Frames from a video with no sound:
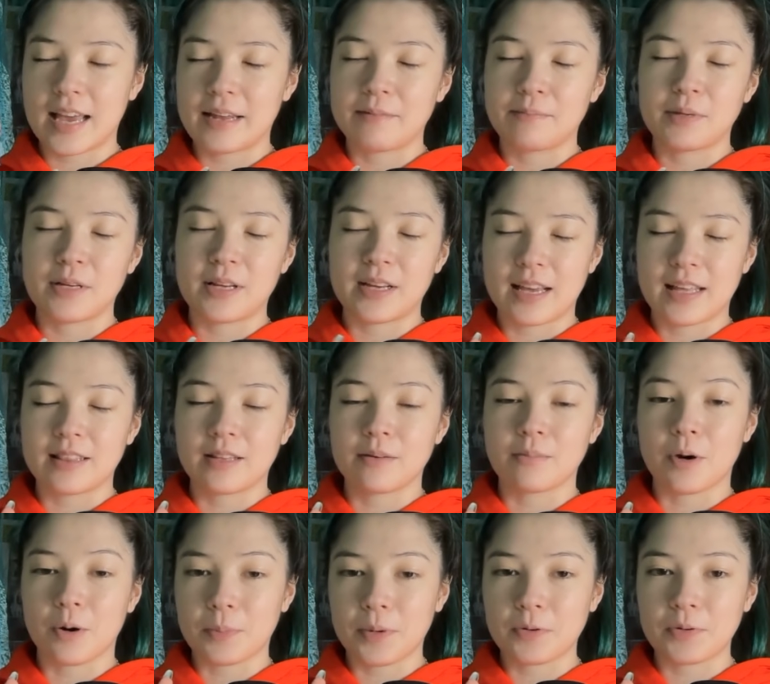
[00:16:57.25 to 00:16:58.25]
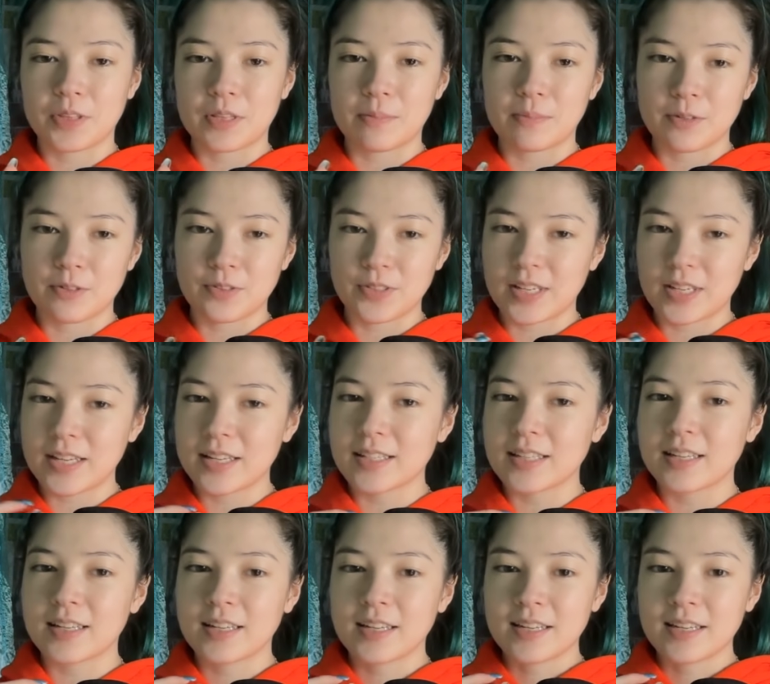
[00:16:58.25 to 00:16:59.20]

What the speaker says: and being in the moment with the music,